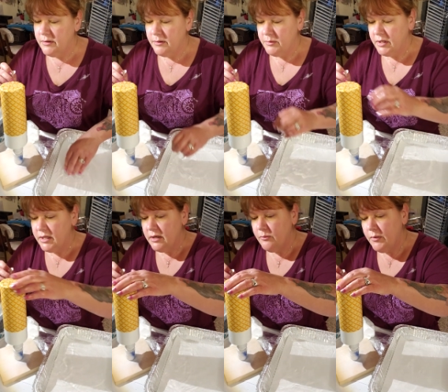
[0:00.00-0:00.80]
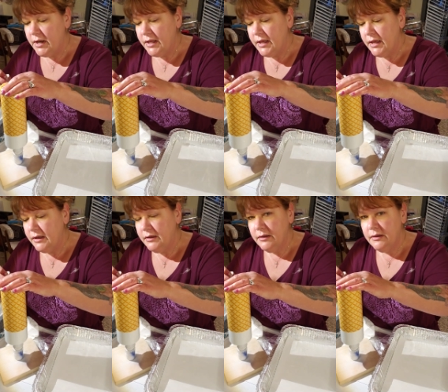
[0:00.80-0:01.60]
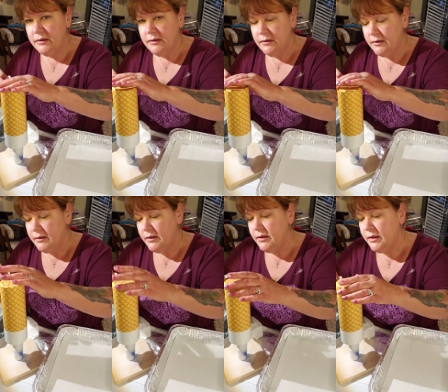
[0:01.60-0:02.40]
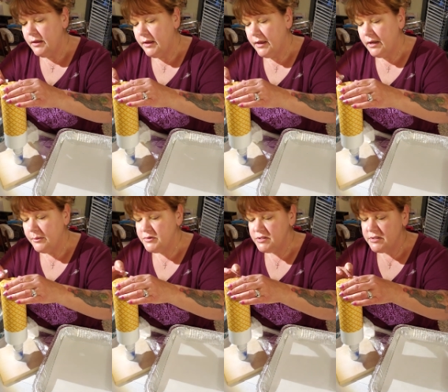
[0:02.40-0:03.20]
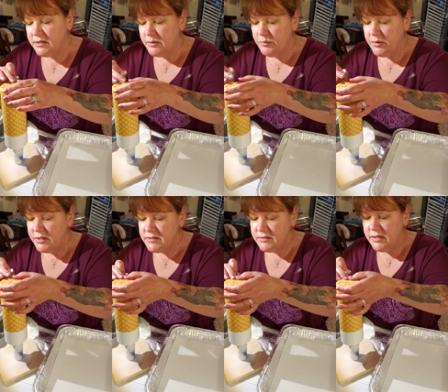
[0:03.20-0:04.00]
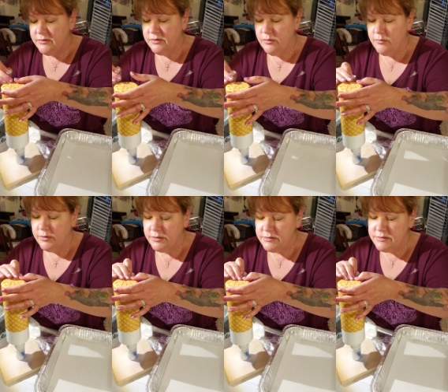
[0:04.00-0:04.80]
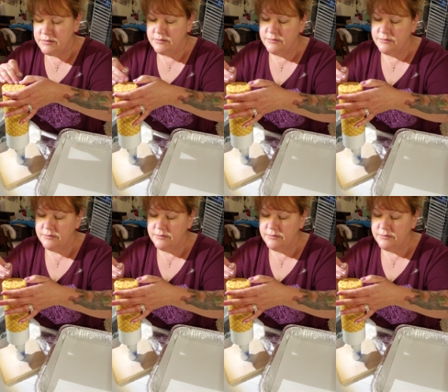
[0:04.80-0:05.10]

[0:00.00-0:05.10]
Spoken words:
I'm gonna get it wet again, and I'm just gonna press down the corners,